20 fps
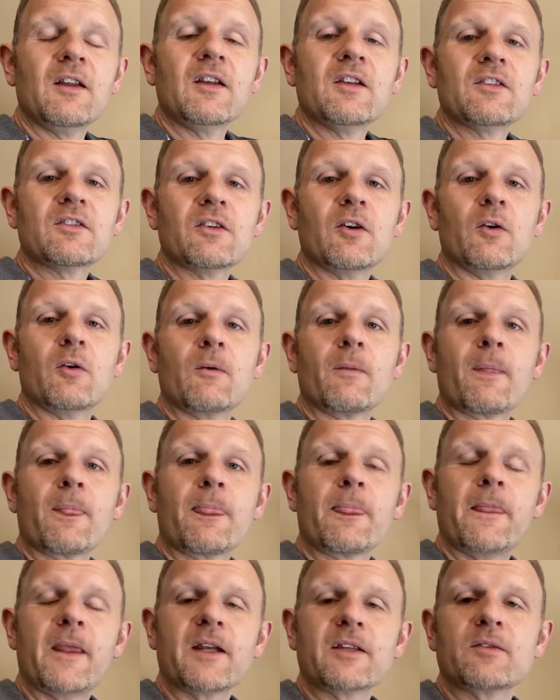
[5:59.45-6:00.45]
So
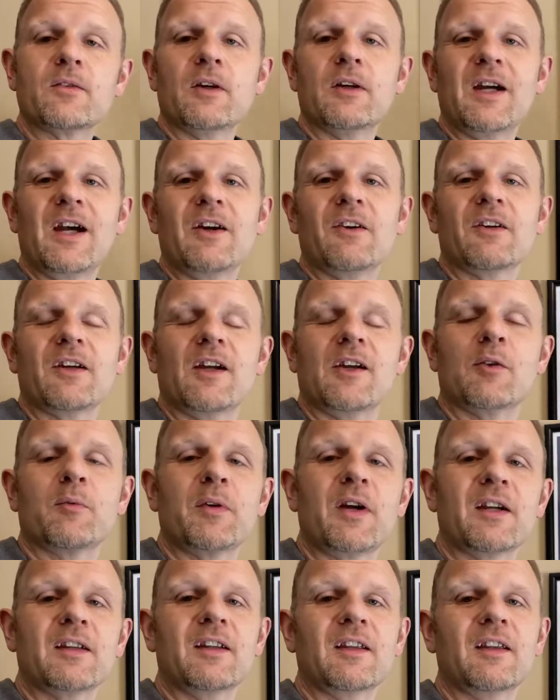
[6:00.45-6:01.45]
that's how
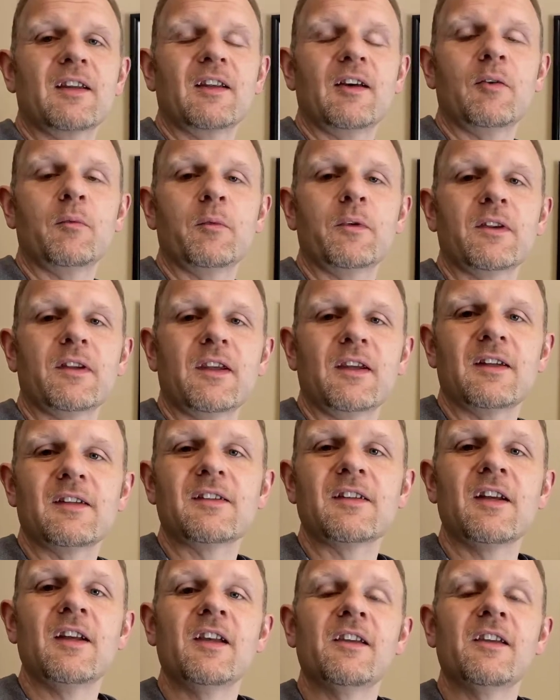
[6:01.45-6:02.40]
chiropractic can help with kids.